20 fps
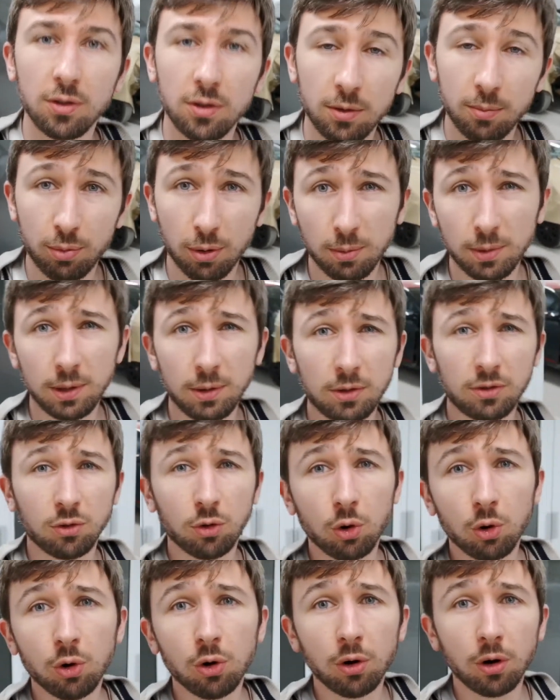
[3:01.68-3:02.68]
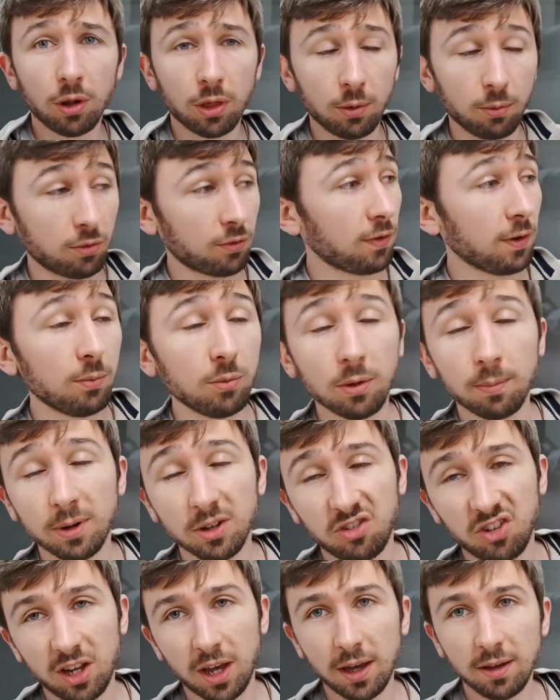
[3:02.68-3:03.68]
that you probably saw that was filmed on
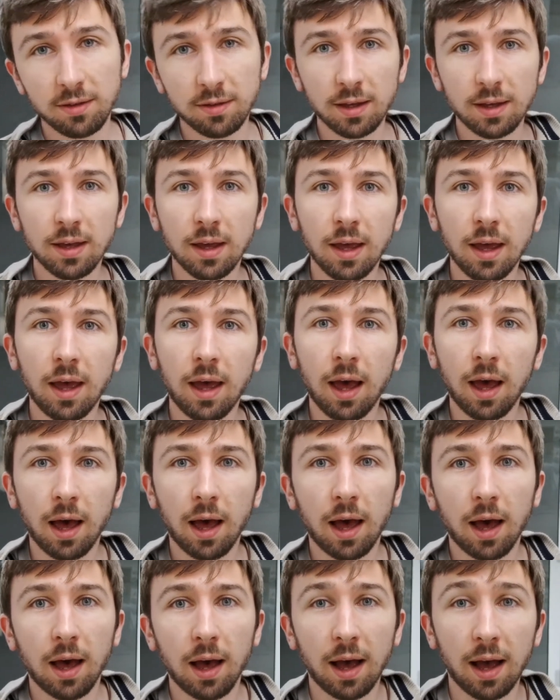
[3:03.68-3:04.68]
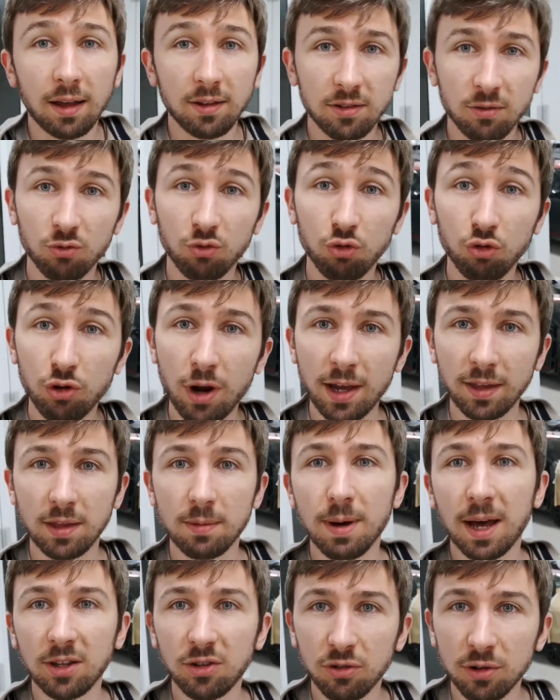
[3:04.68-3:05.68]
my G80 has wrecked
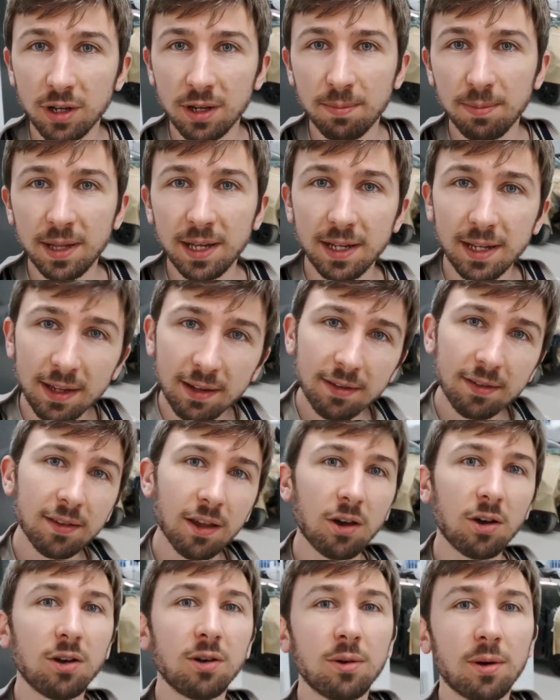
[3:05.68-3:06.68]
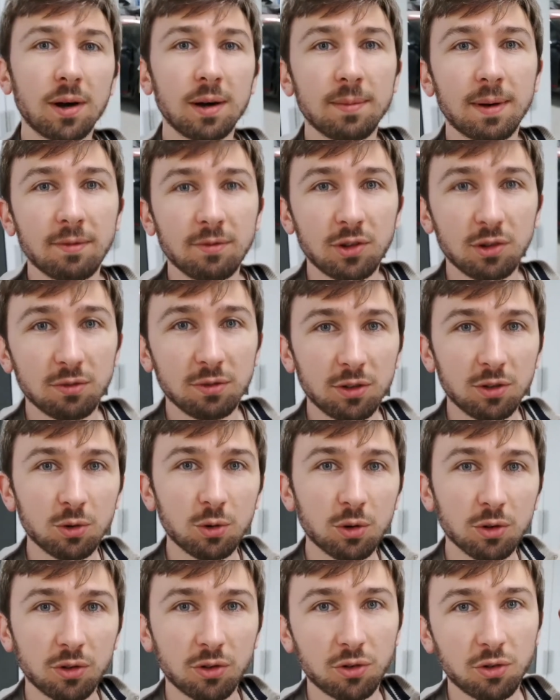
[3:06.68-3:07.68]
the battery completely, so I'm having to
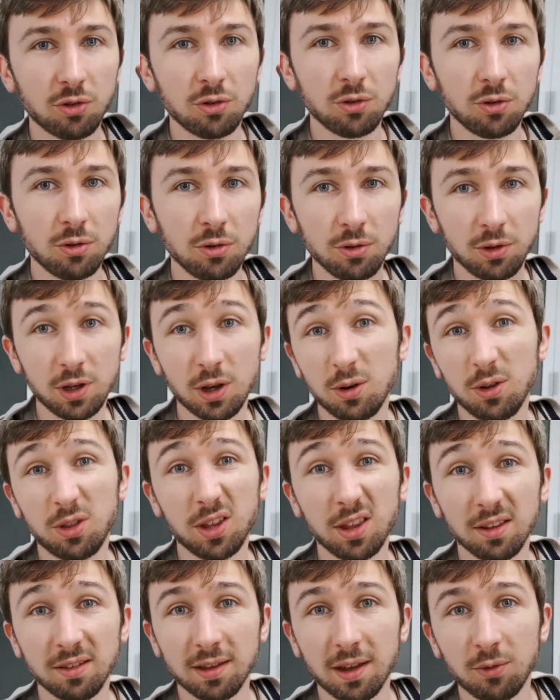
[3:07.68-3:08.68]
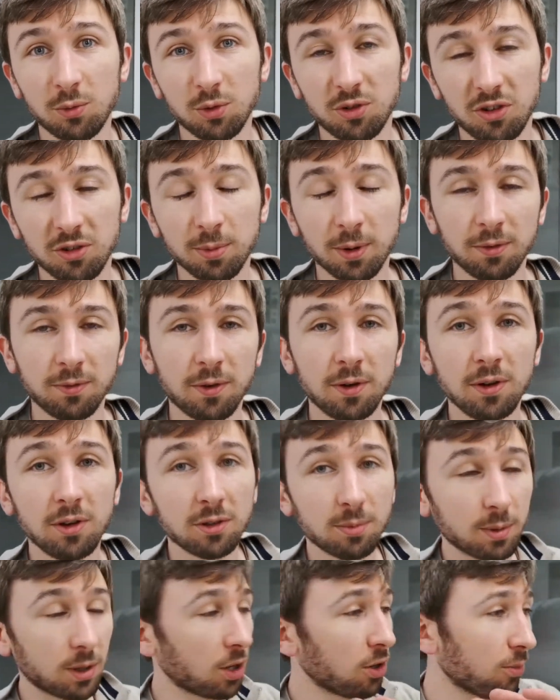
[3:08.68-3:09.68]
resort to the only thing that's left, which is my phone,
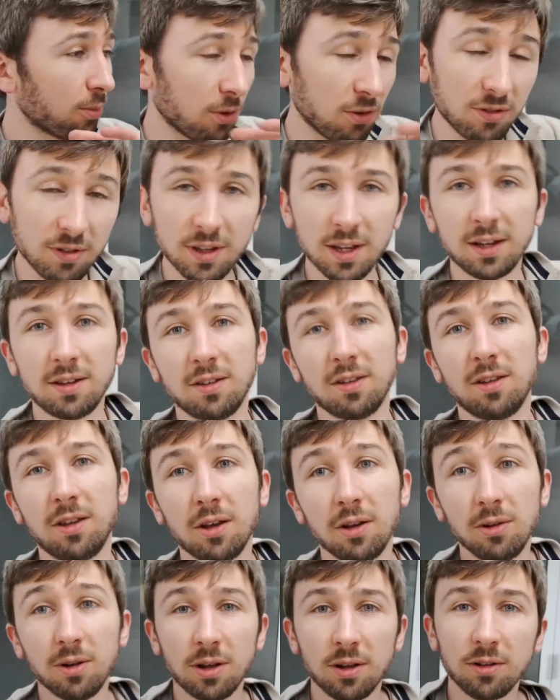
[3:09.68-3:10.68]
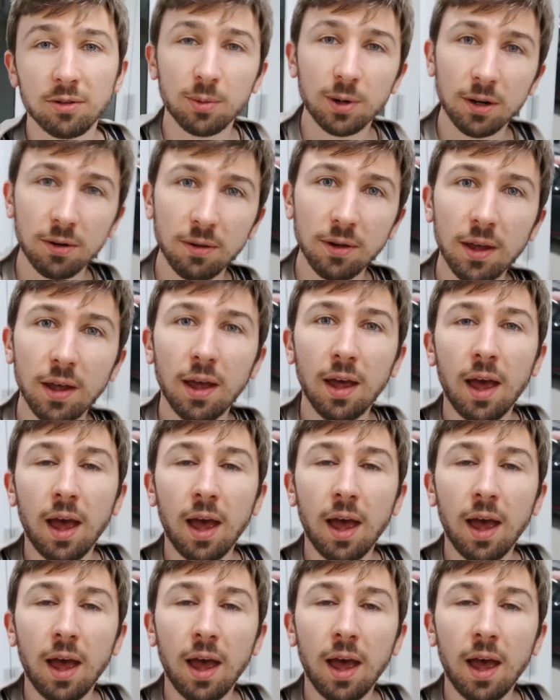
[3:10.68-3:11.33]
because my GoPro is dead as a donut as well.